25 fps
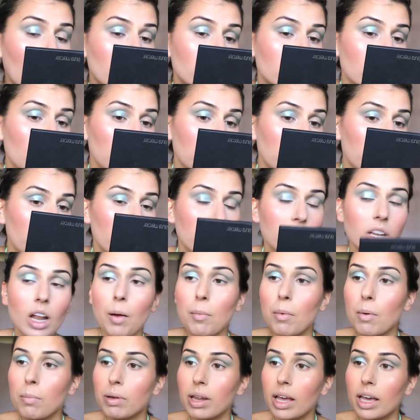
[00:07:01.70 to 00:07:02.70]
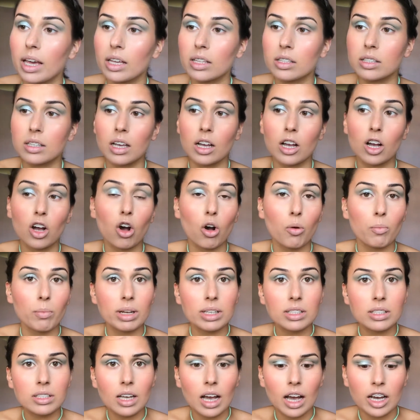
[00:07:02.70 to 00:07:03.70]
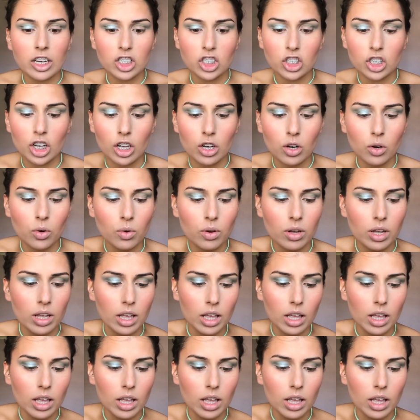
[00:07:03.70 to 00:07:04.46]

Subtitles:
on top of it I'm applying the Comet eyeshadow.